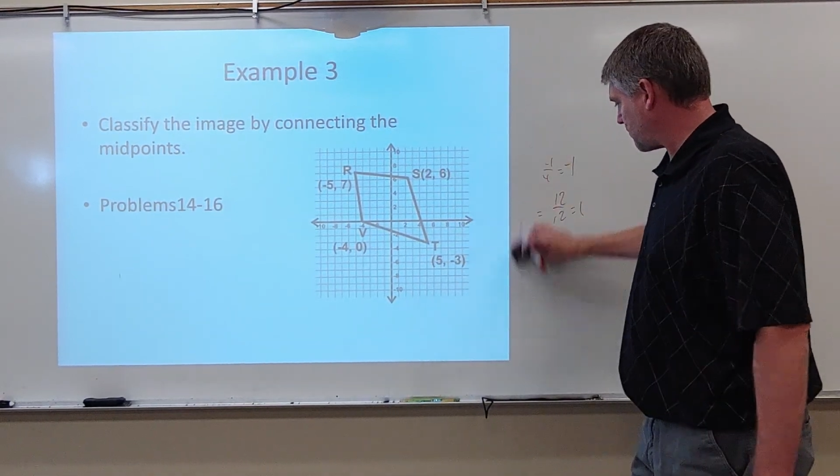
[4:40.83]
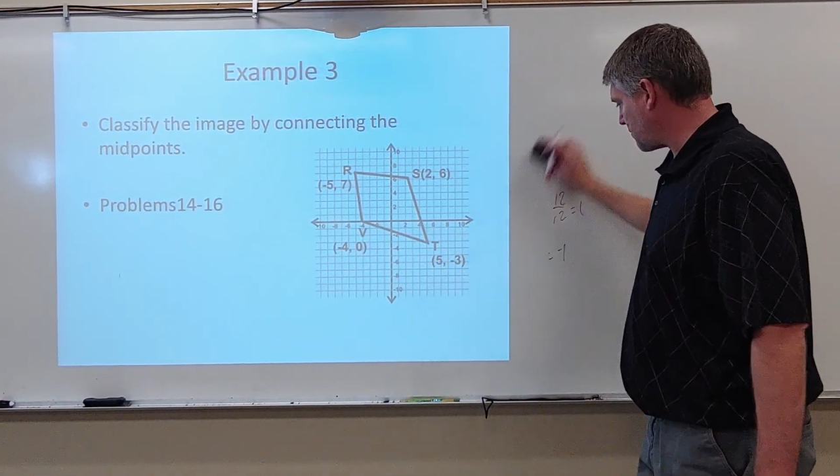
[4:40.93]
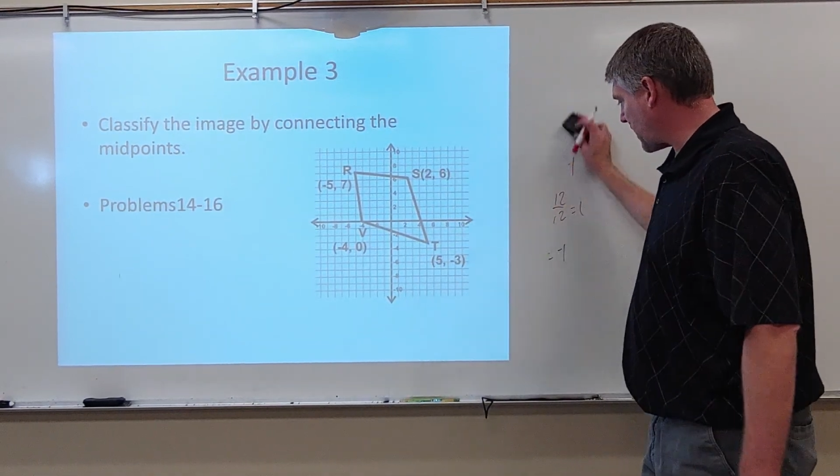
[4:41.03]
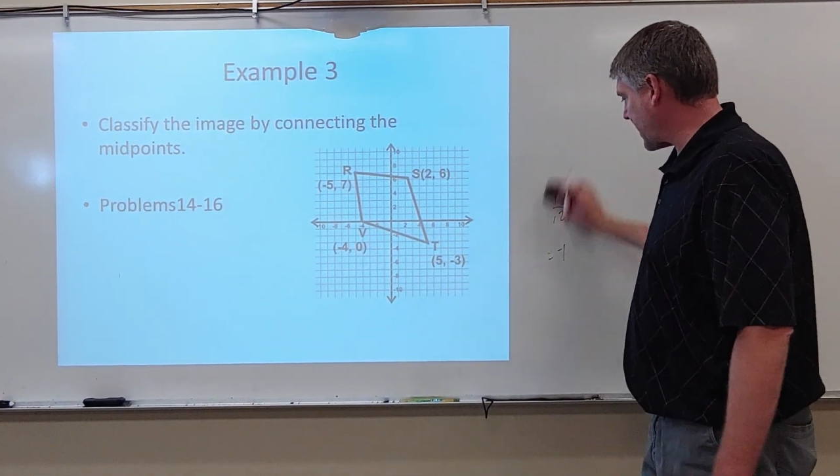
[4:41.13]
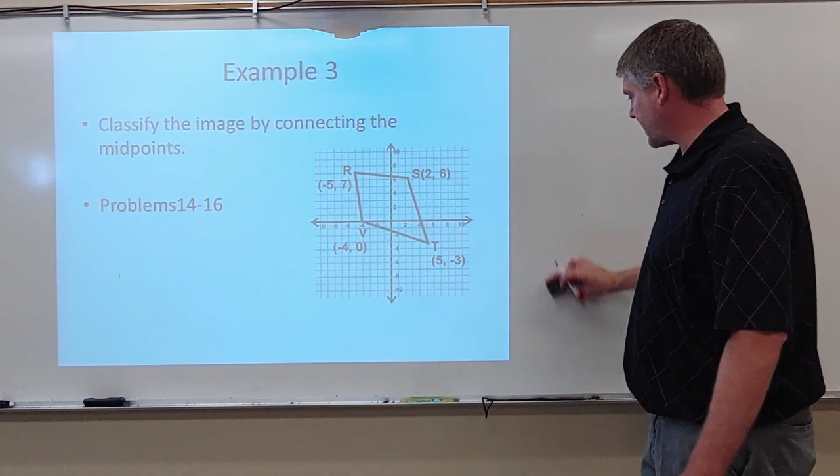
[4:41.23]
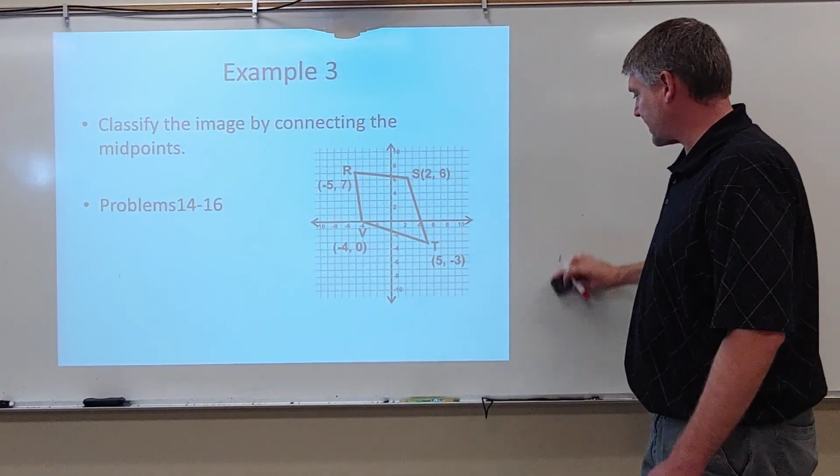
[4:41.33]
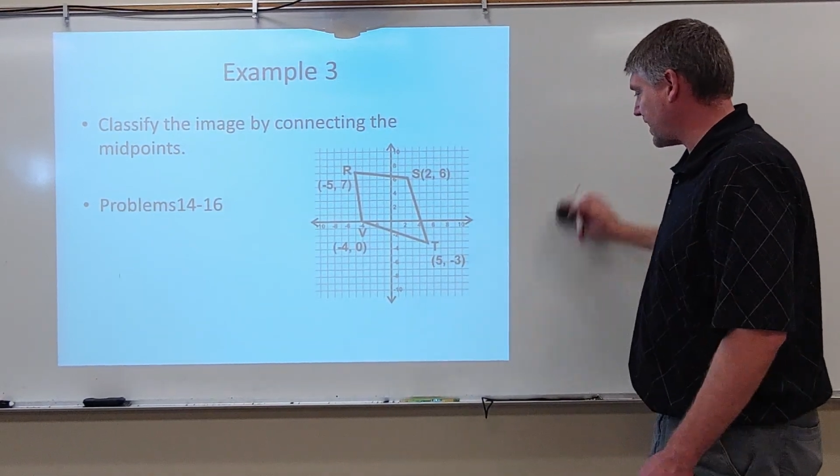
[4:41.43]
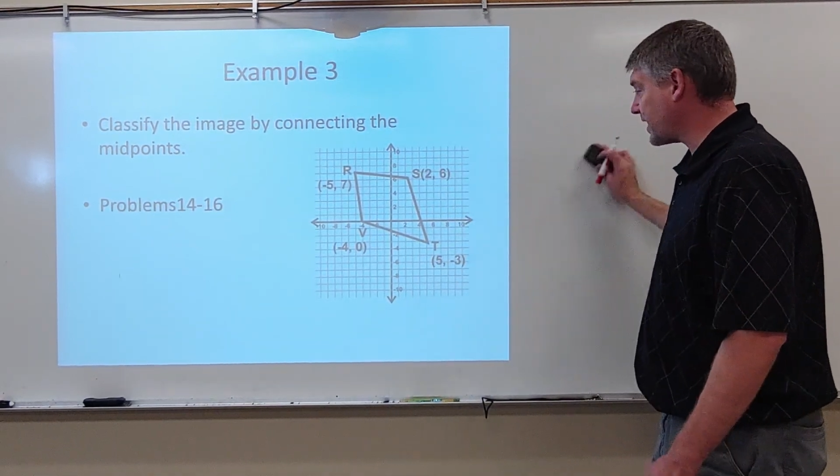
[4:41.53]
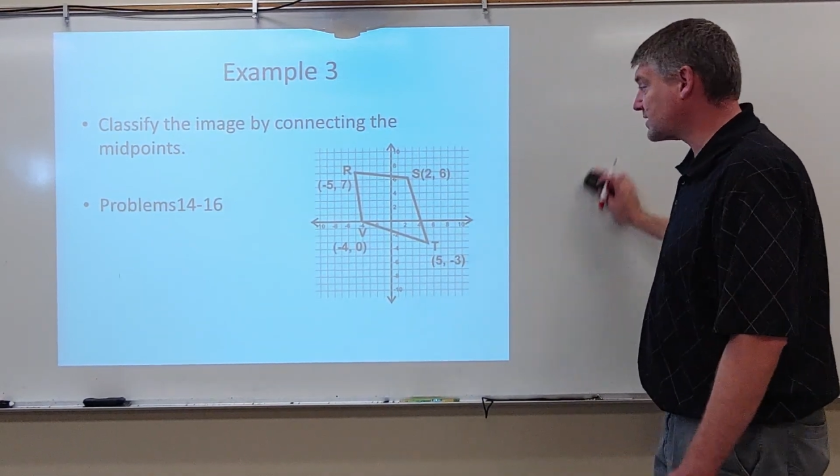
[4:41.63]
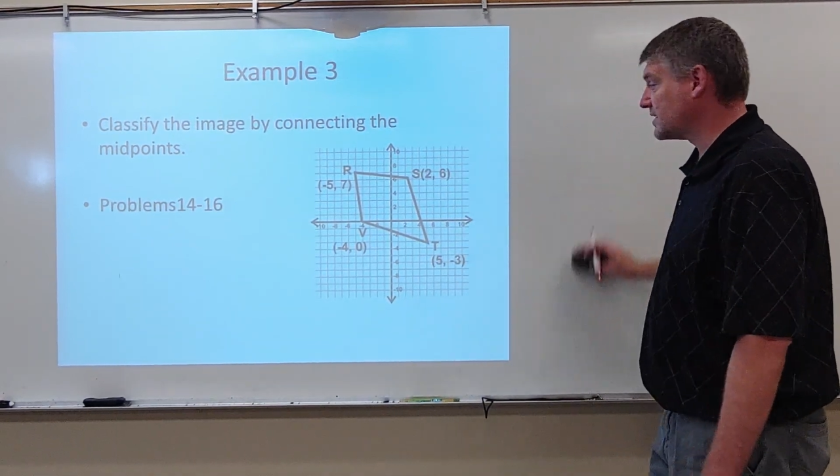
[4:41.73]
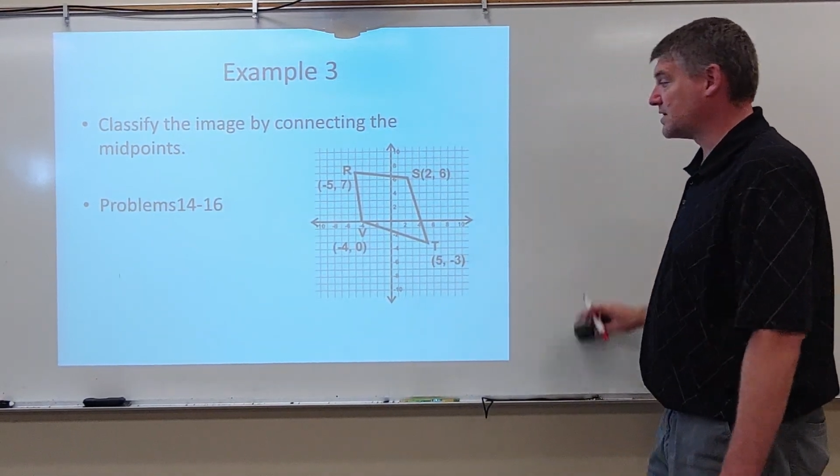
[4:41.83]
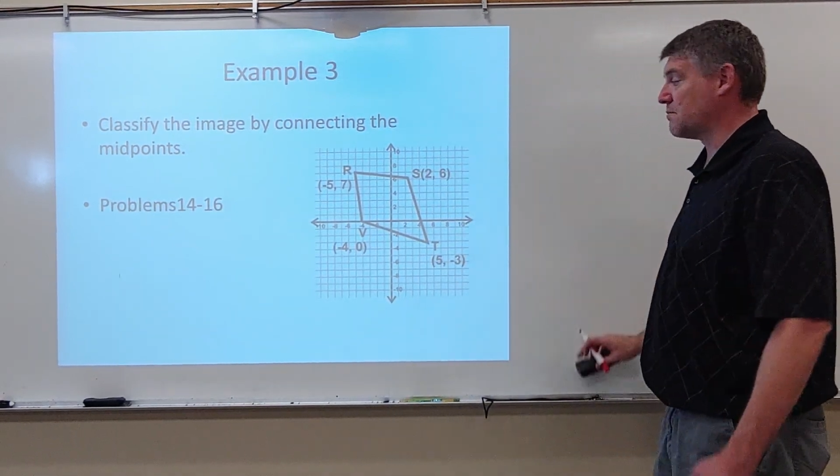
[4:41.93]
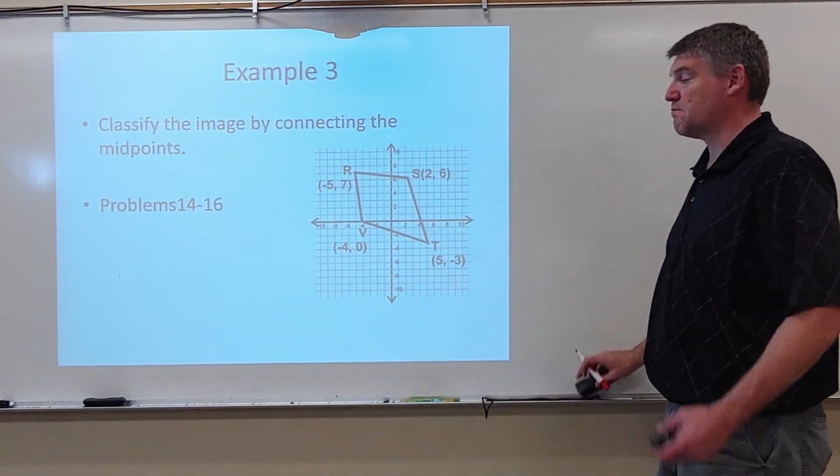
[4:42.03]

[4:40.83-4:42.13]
by connecting the